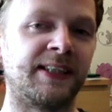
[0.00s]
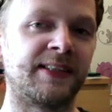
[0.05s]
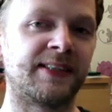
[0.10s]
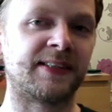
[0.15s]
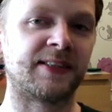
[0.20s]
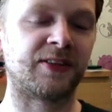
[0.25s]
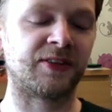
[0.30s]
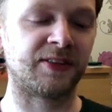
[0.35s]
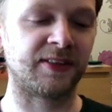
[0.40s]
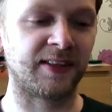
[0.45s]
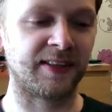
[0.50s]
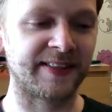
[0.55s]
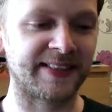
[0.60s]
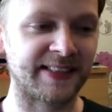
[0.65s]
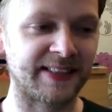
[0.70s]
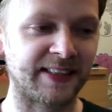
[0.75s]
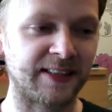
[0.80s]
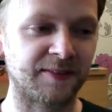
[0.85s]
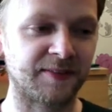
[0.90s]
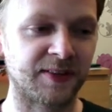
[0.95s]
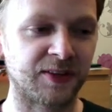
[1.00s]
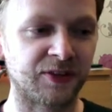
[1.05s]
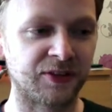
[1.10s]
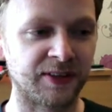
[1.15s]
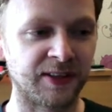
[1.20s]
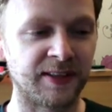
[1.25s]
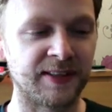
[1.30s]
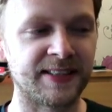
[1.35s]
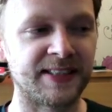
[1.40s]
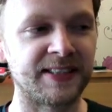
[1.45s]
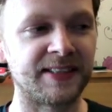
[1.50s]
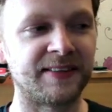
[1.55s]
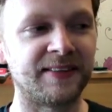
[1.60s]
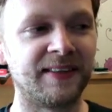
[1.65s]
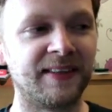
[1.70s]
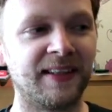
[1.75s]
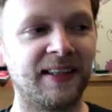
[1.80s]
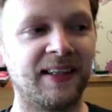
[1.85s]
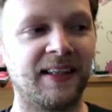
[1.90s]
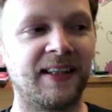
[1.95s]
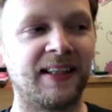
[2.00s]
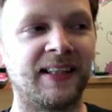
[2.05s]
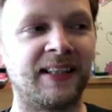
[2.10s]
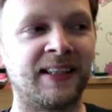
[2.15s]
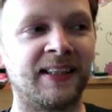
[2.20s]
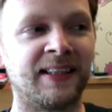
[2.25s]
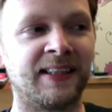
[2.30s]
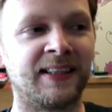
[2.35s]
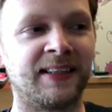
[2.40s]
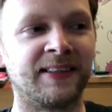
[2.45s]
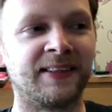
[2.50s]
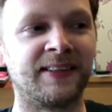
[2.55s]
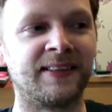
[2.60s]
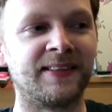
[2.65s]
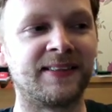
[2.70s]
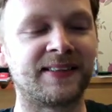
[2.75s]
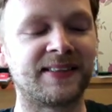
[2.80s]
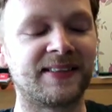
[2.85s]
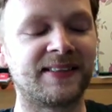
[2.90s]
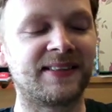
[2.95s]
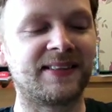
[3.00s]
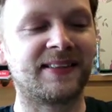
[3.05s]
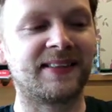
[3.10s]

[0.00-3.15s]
into Chrolizian after Chrolizian, and